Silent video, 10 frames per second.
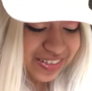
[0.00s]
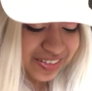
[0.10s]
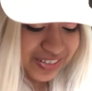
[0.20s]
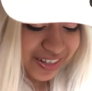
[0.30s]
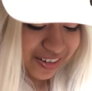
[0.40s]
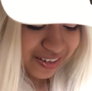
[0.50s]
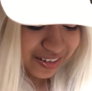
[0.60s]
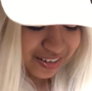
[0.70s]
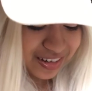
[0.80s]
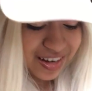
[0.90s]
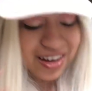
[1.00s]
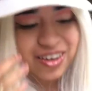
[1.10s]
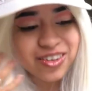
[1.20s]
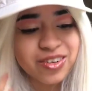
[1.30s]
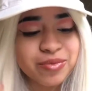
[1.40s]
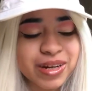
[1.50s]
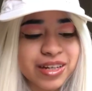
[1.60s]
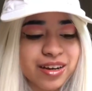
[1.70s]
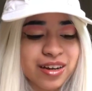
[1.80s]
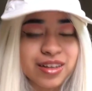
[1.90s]
of it all. Oh my
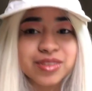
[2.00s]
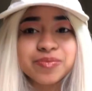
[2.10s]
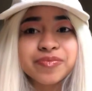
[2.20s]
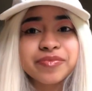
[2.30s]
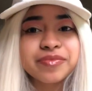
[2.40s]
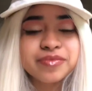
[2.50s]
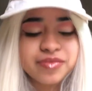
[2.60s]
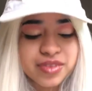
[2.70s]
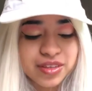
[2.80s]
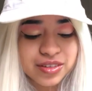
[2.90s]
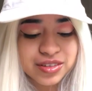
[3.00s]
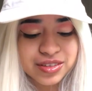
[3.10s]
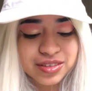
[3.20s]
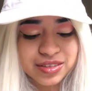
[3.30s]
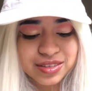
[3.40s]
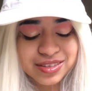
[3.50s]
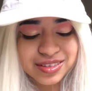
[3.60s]
god, just.